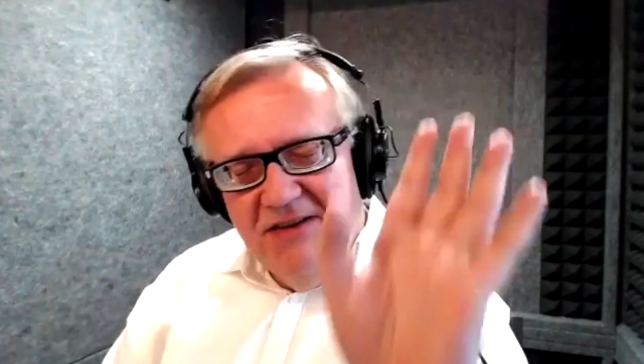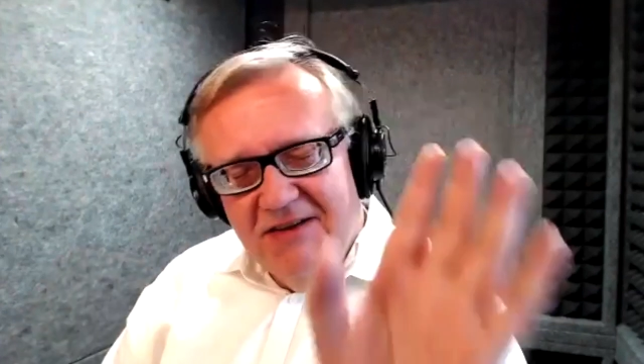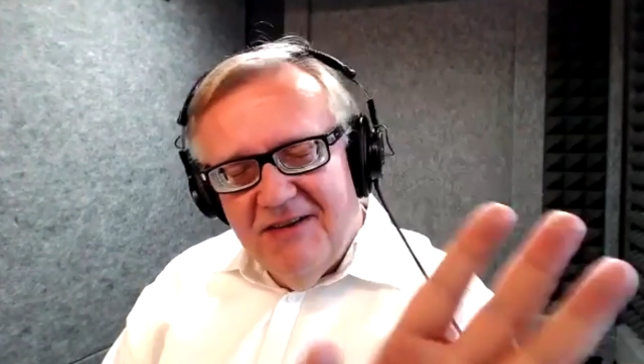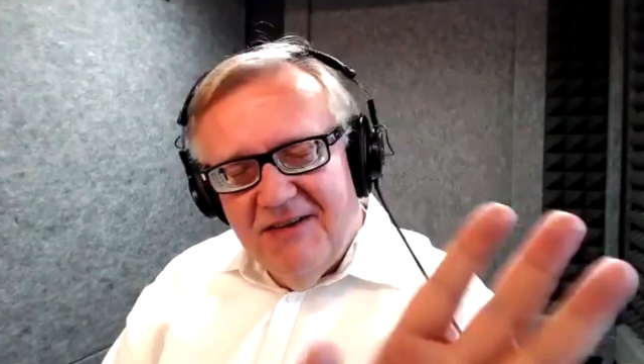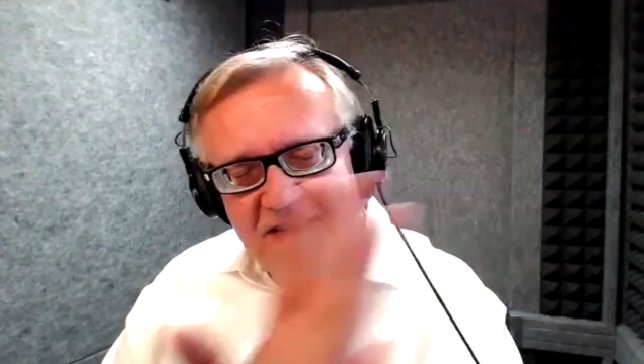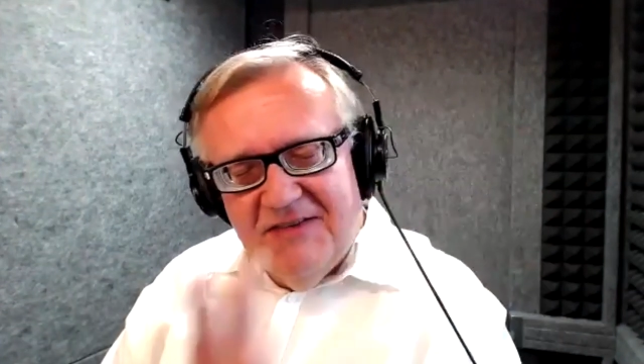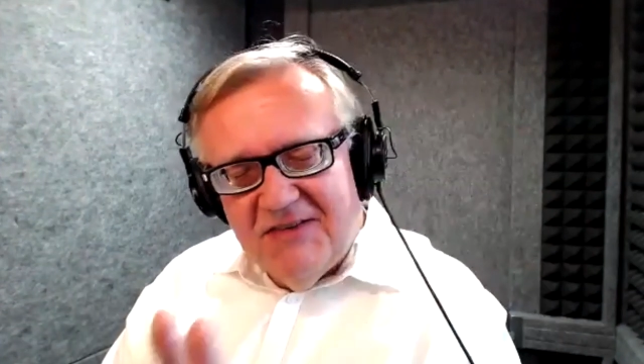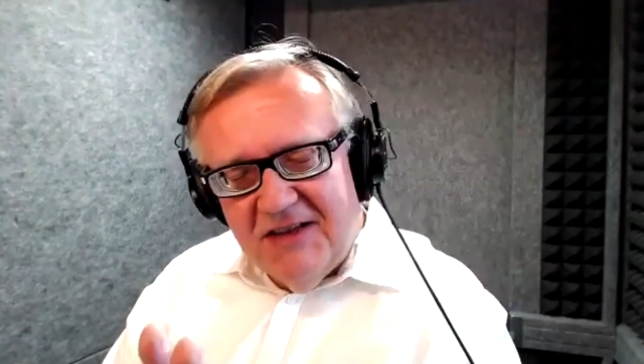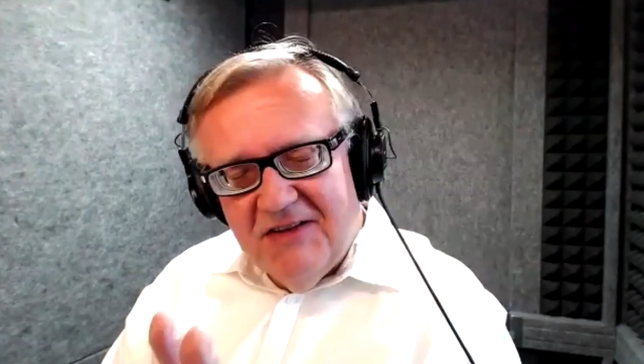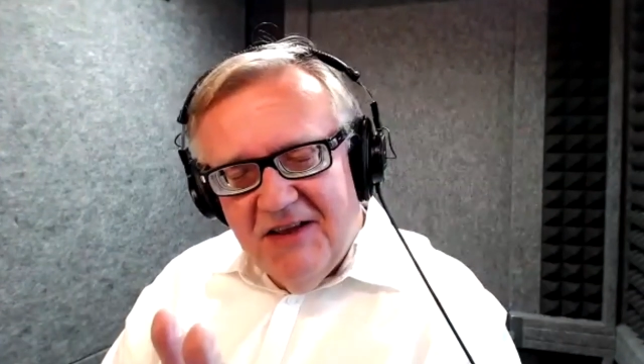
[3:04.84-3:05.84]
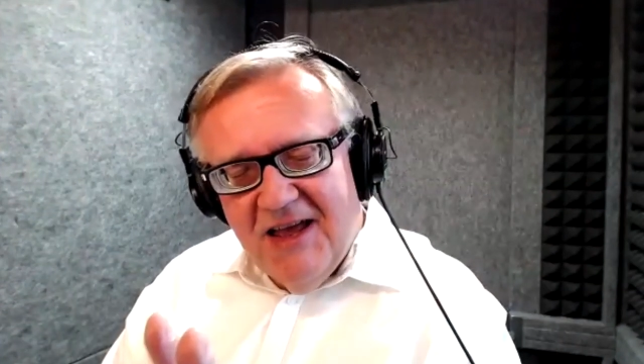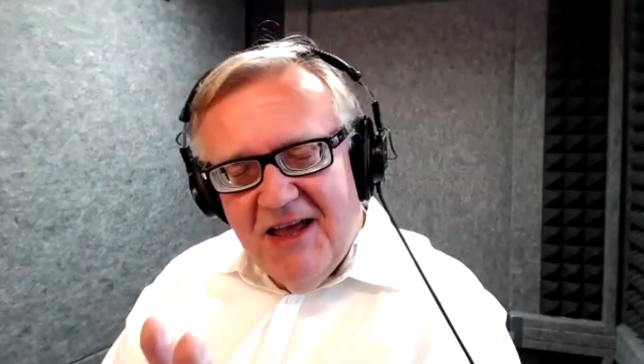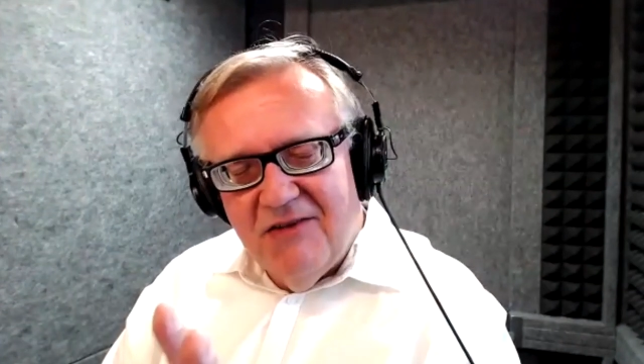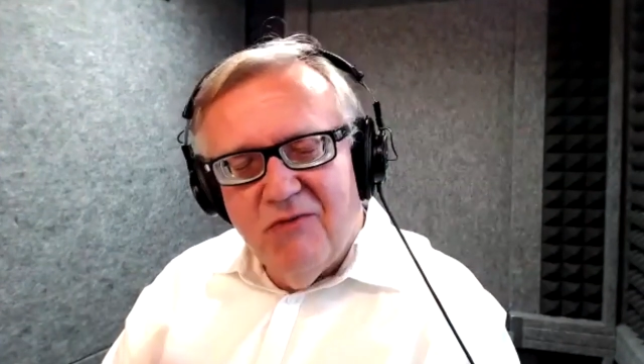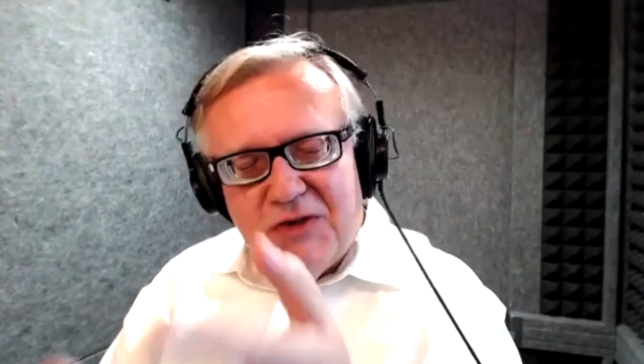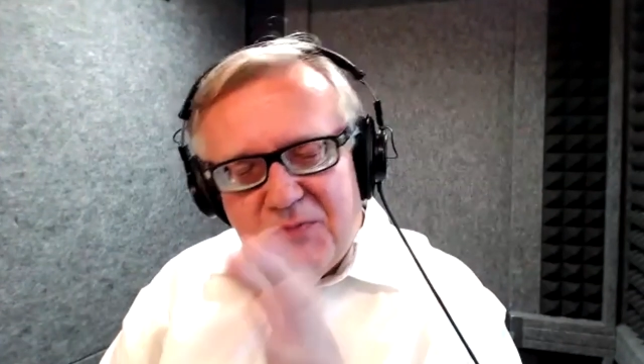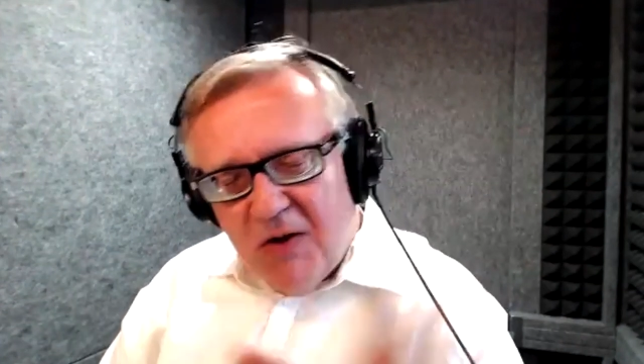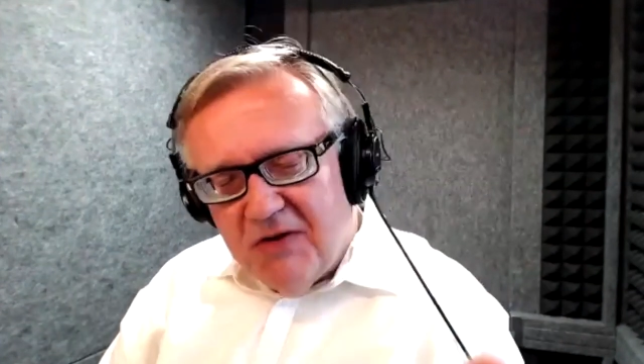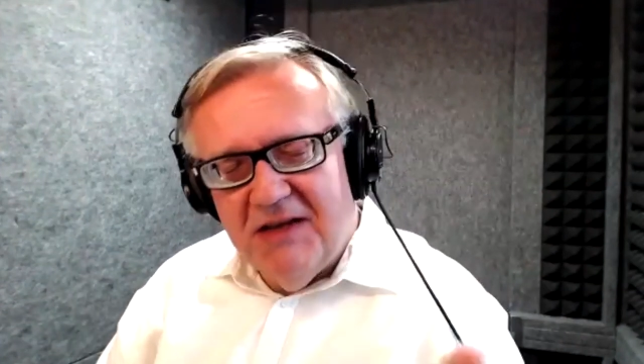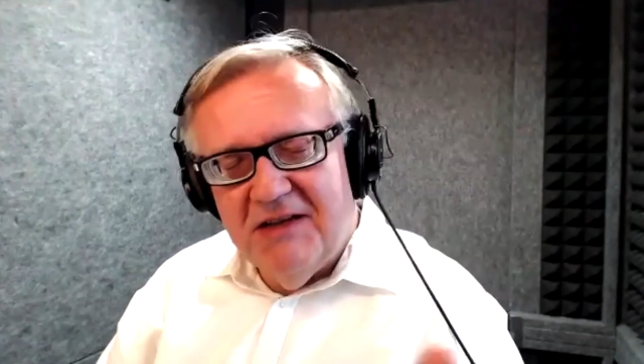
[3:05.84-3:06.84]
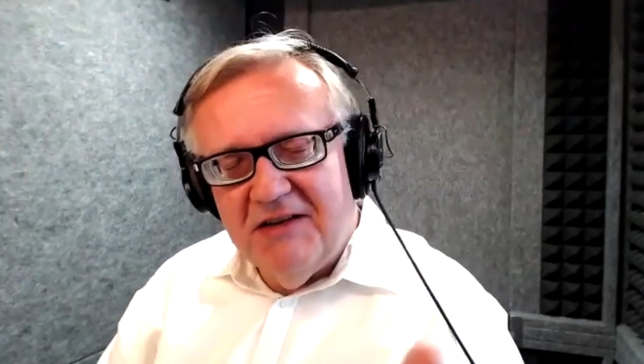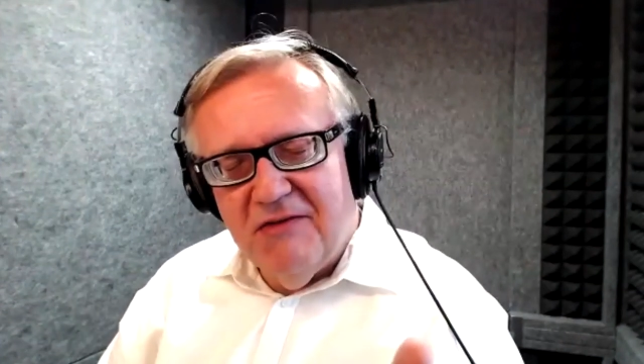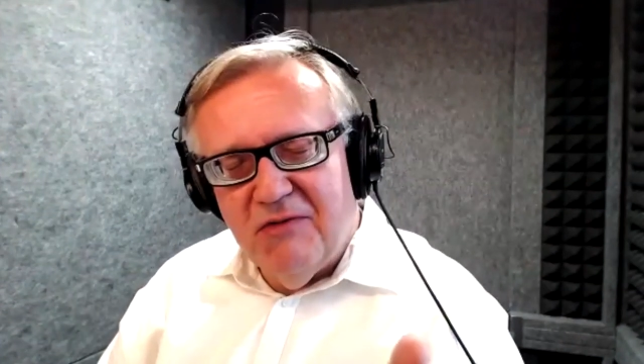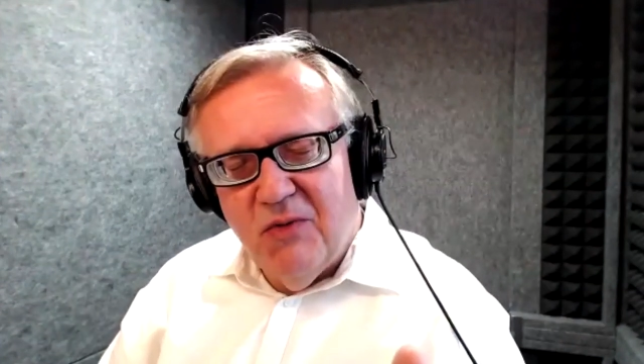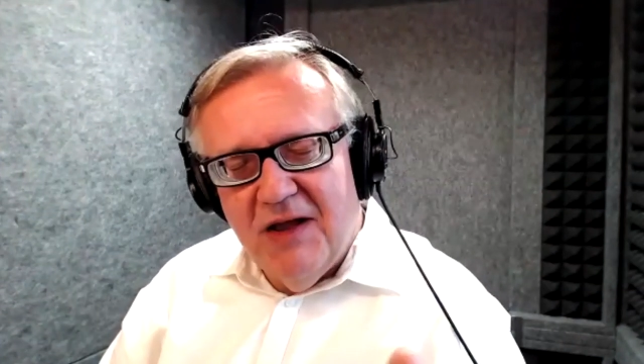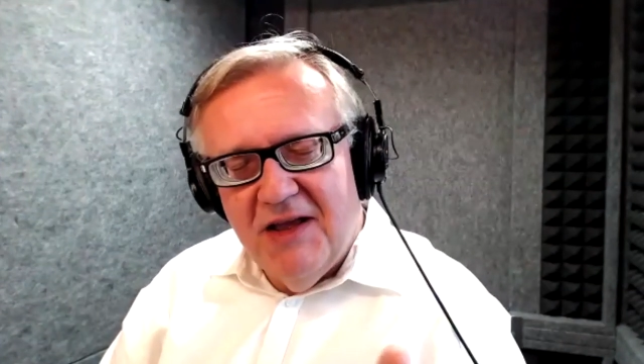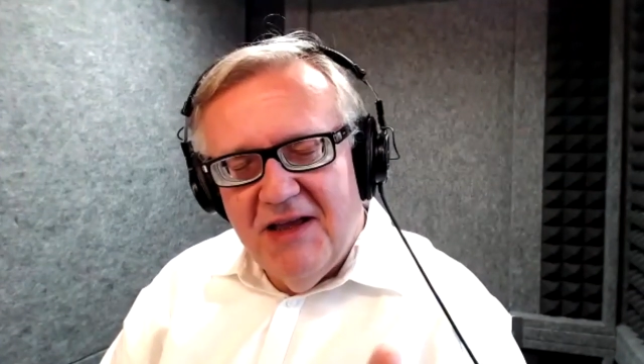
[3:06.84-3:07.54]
listening and responding in a different way.